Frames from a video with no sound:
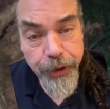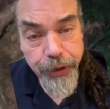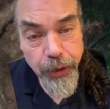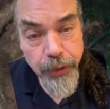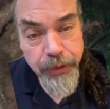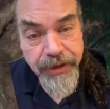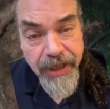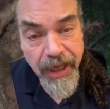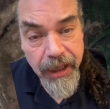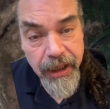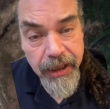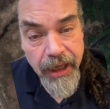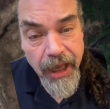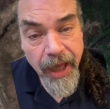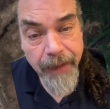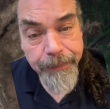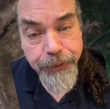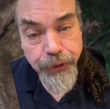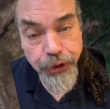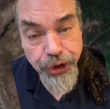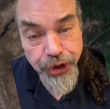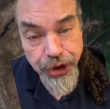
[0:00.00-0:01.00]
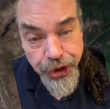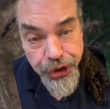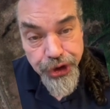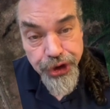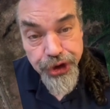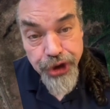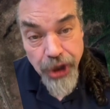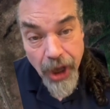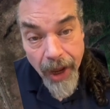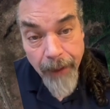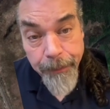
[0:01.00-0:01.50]
those helicopters to
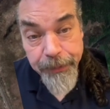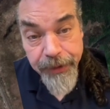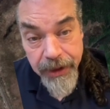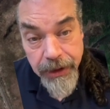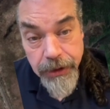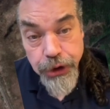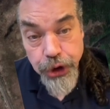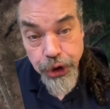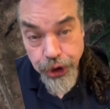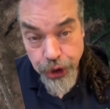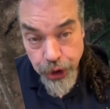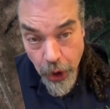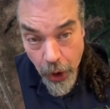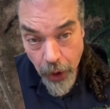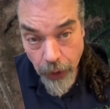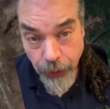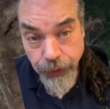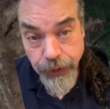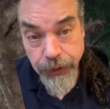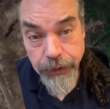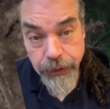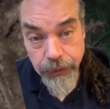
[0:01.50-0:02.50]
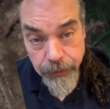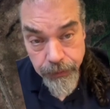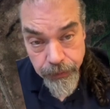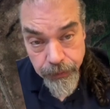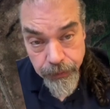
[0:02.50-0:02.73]
stop these assaults.